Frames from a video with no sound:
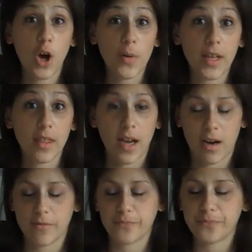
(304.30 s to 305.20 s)
Going
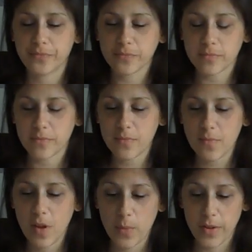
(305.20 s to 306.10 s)
There
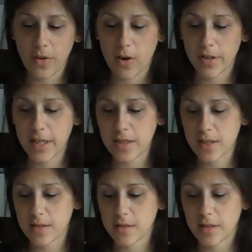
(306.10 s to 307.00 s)
with our
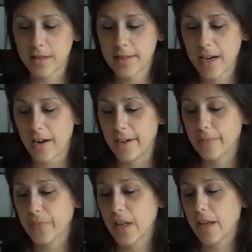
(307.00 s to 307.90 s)
niece, Sarah.
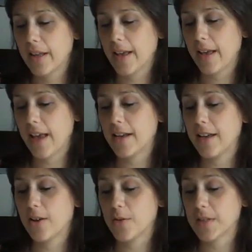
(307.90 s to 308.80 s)
And
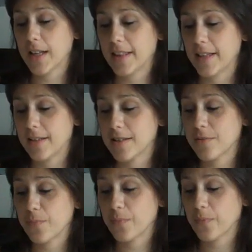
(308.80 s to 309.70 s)
it goes like
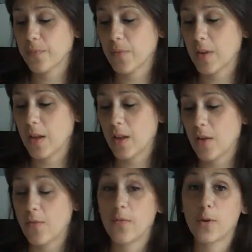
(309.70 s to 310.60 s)
this.
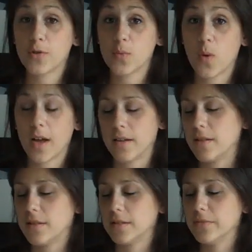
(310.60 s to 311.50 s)
Verse 1.
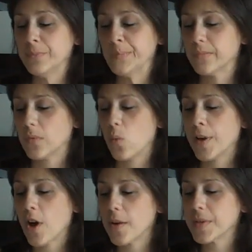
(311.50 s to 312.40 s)

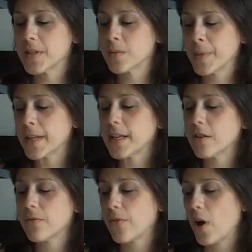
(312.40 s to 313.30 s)
When I was spinning
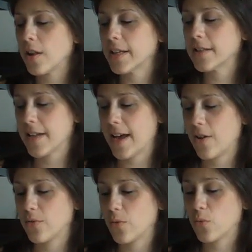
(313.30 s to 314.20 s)
and falling
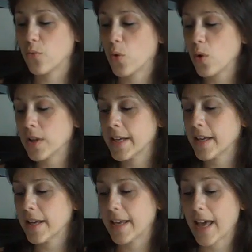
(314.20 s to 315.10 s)
down,
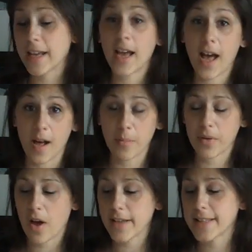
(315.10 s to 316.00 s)
rolling, getting up,
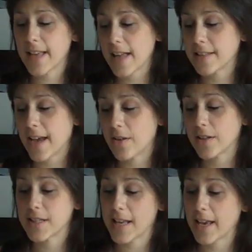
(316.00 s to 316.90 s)
I sat down
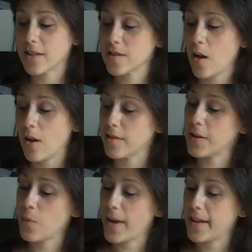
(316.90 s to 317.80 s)
and sang a song
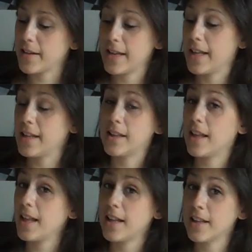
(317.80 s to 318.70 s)
that went
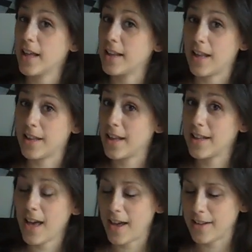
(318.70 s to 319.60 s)
la la la la
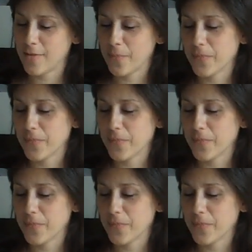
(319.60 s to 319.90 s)
la la.